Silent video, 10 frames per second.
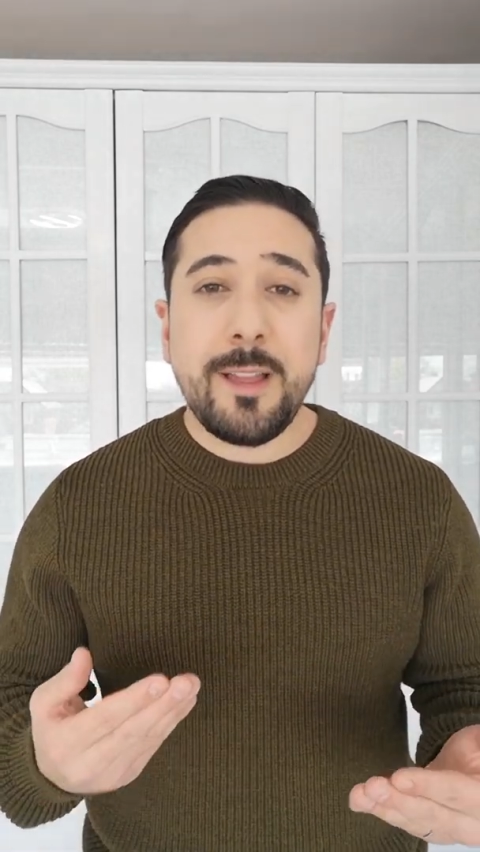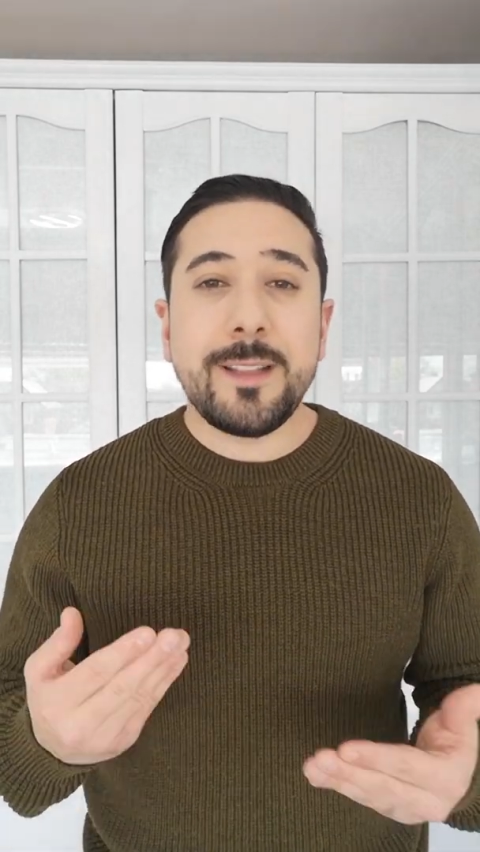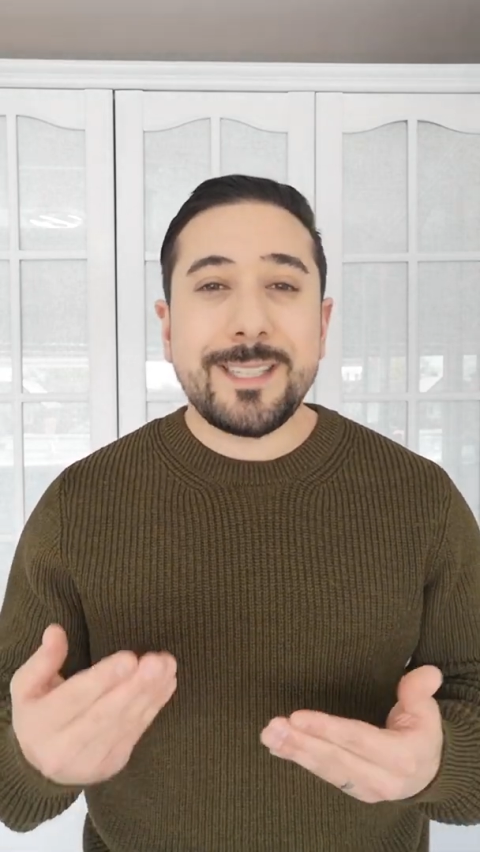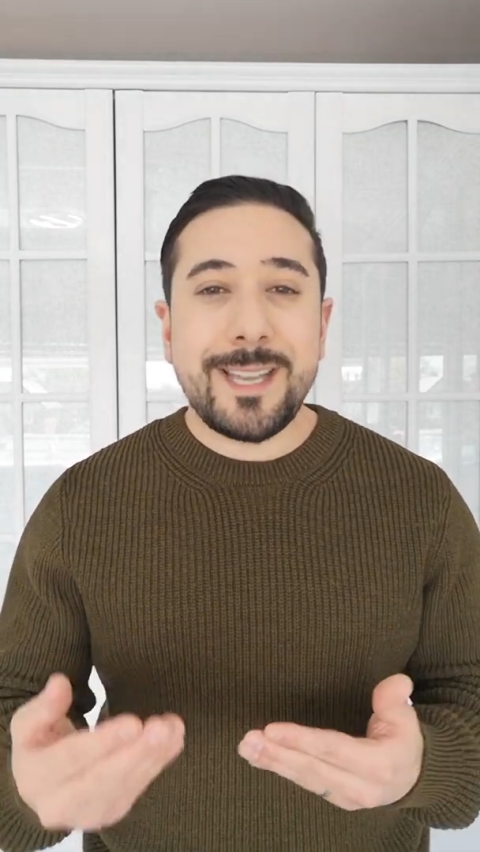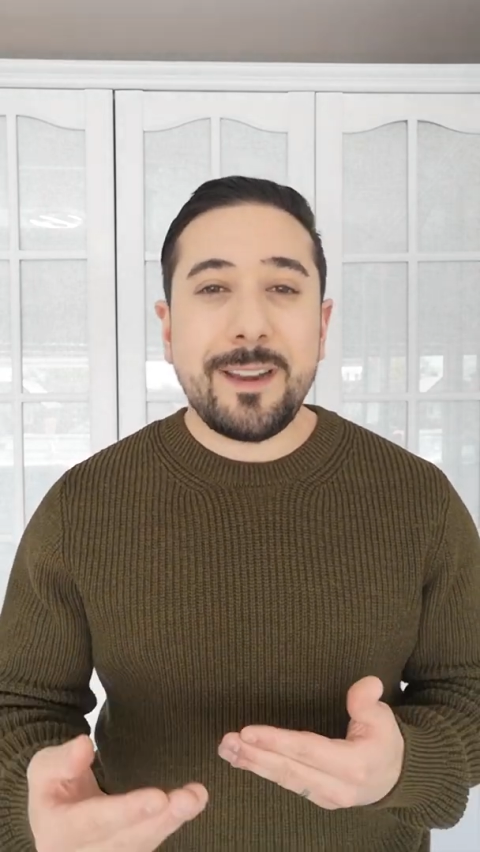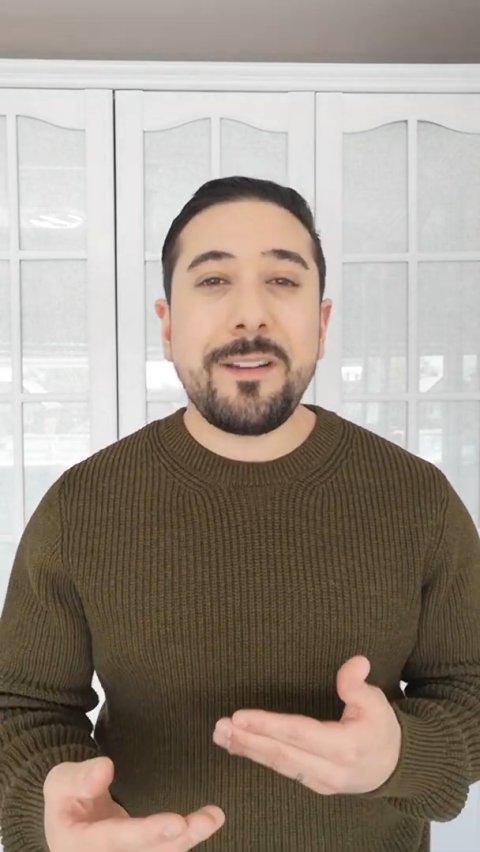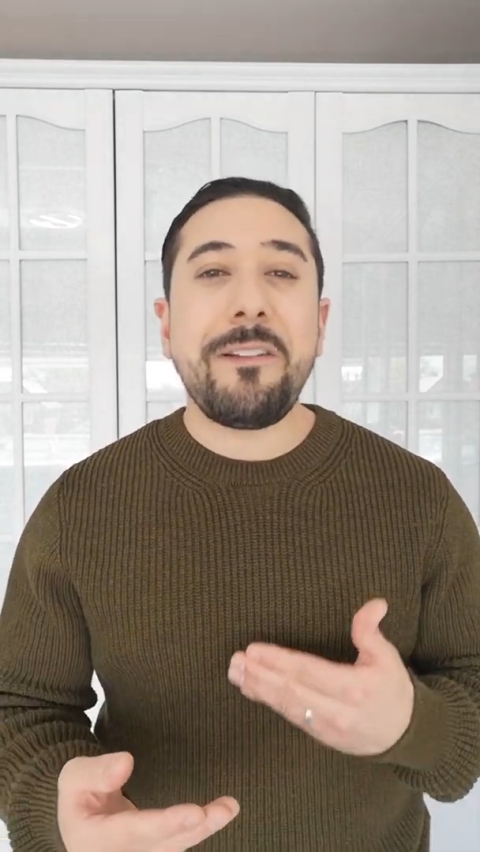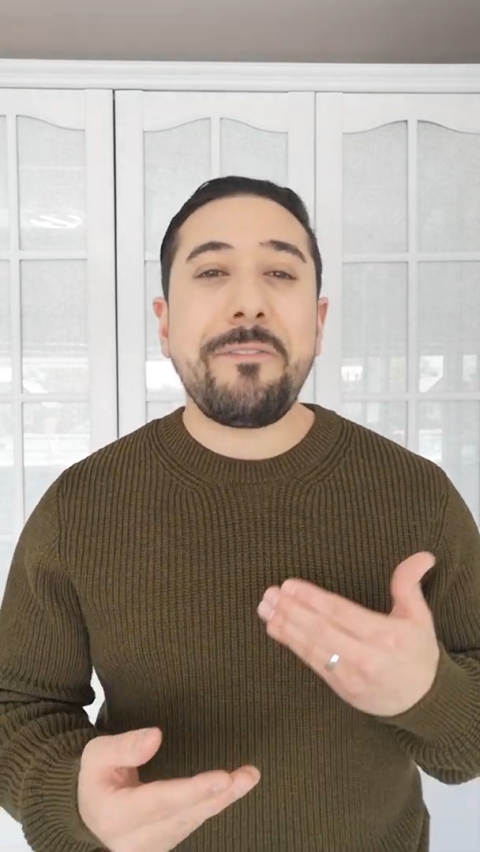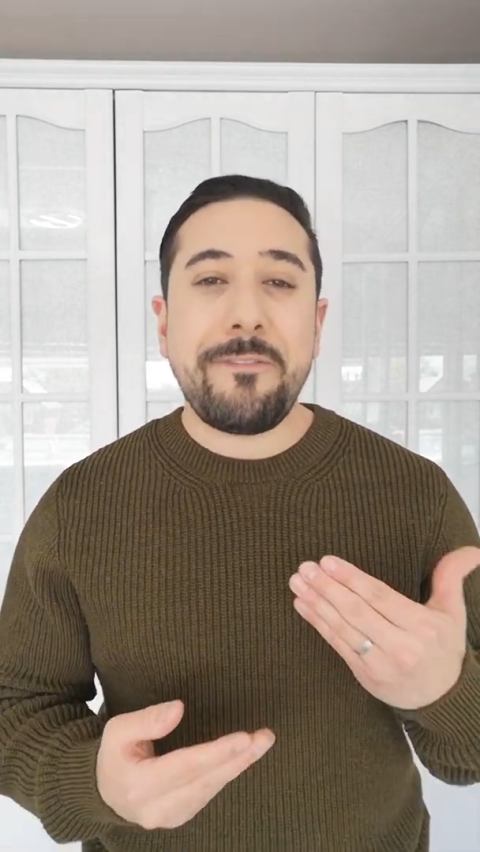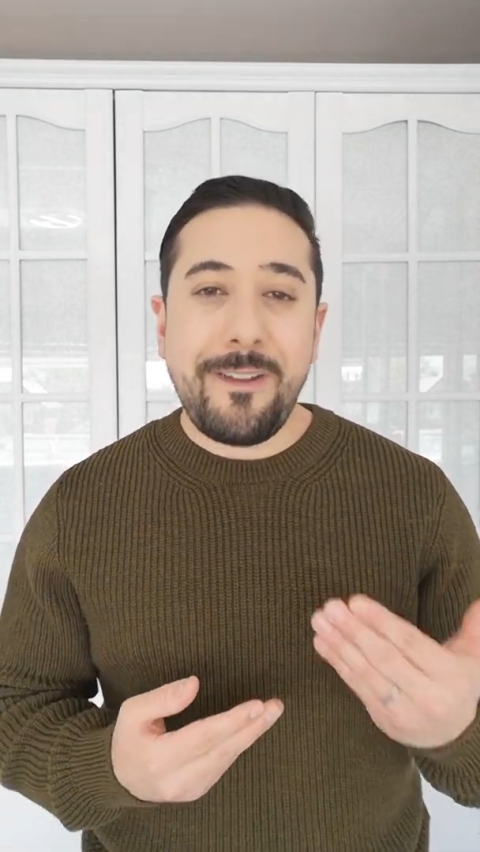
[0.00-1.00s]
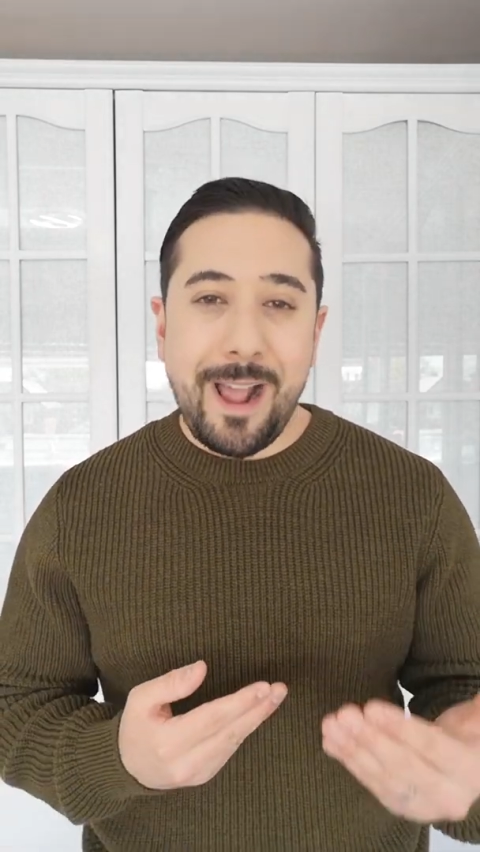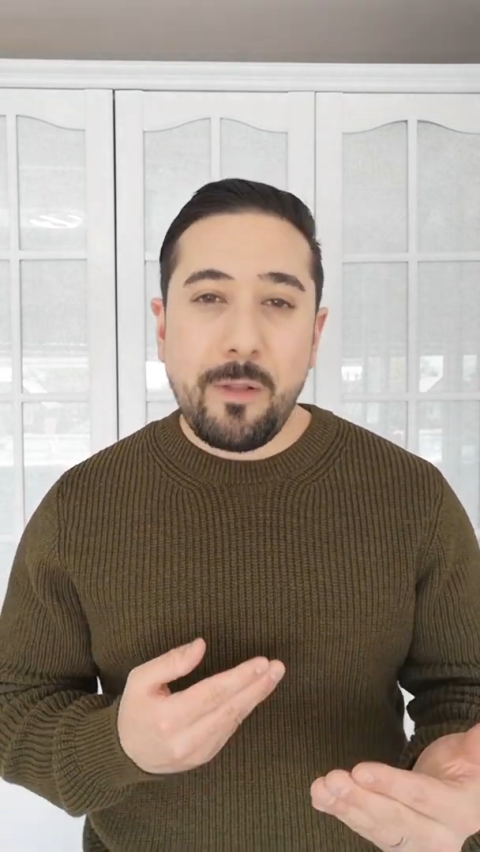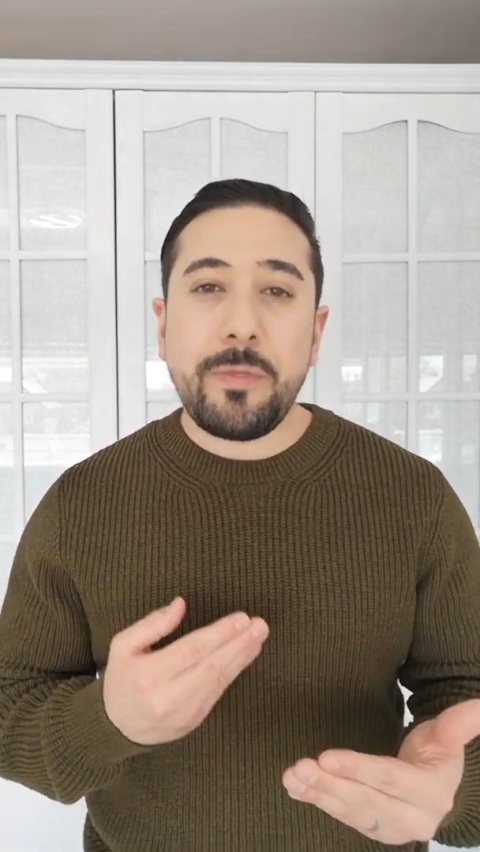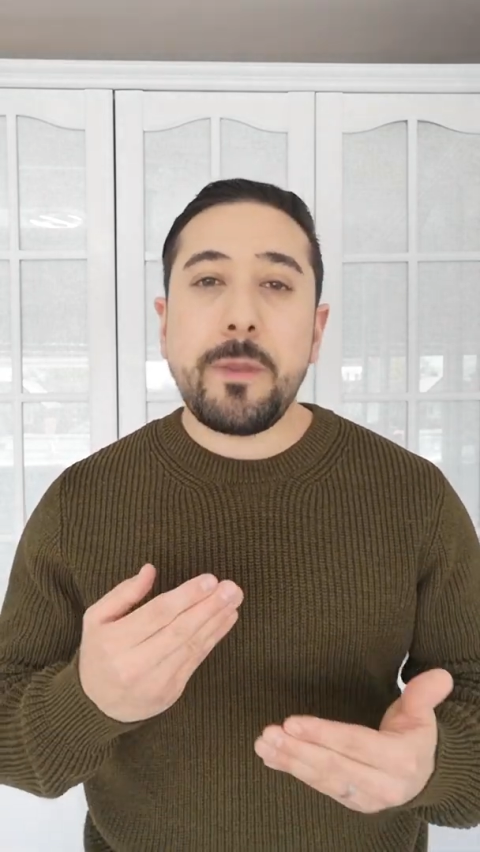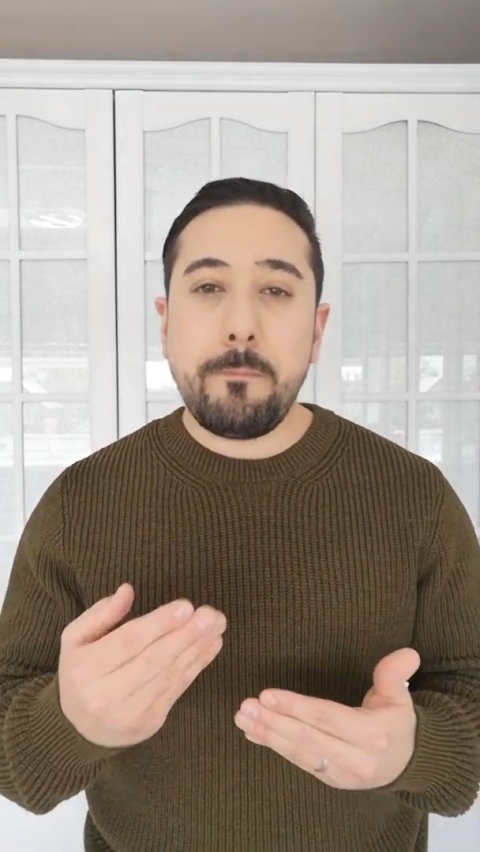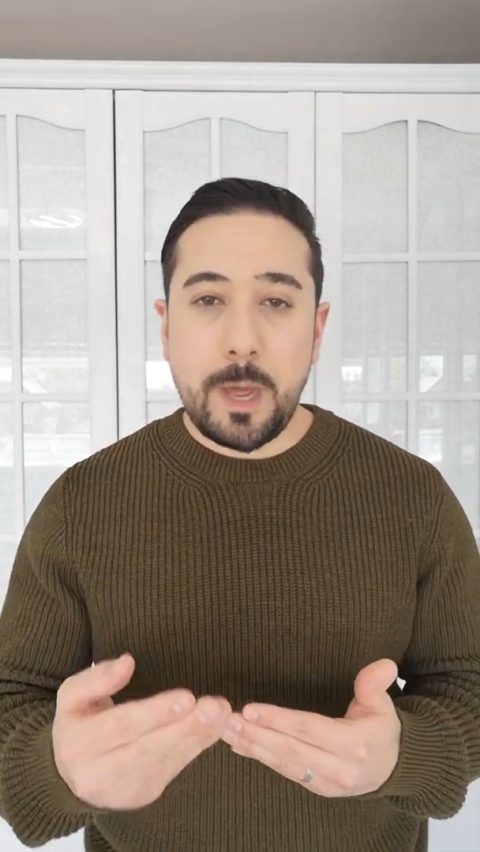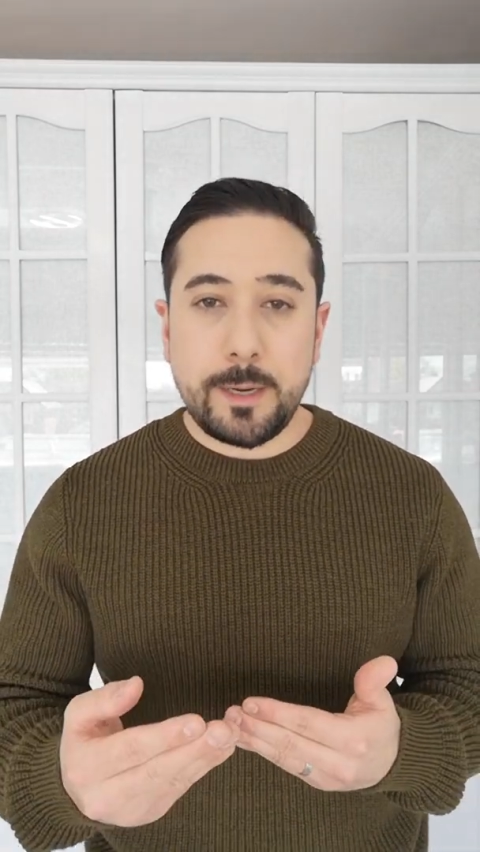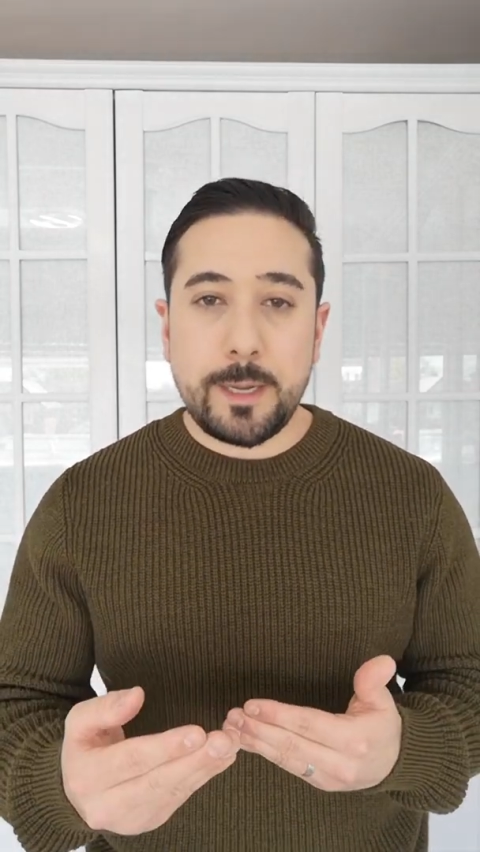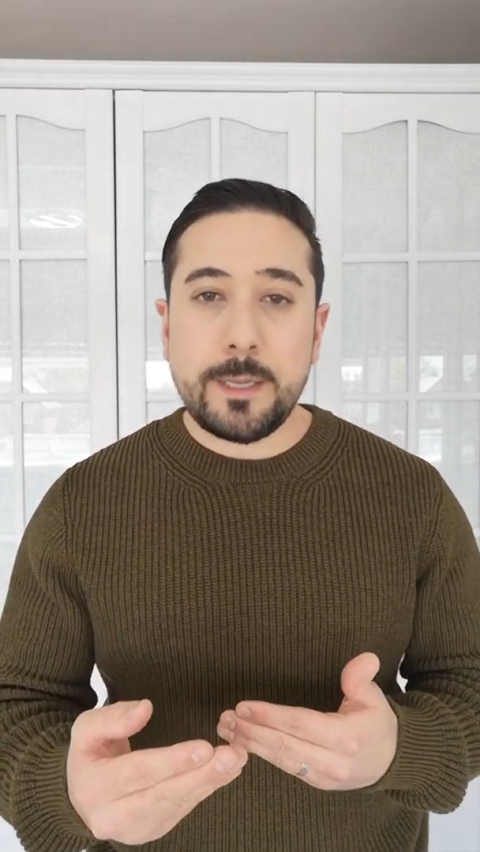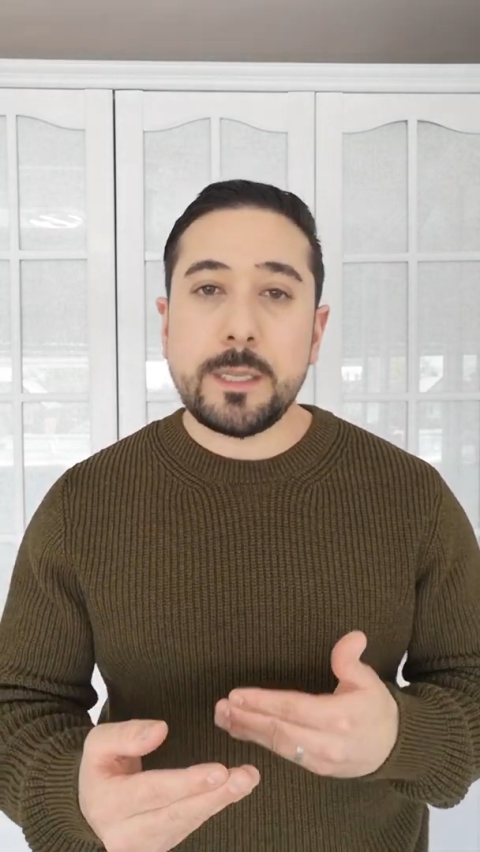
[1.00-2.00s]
the tenant found the money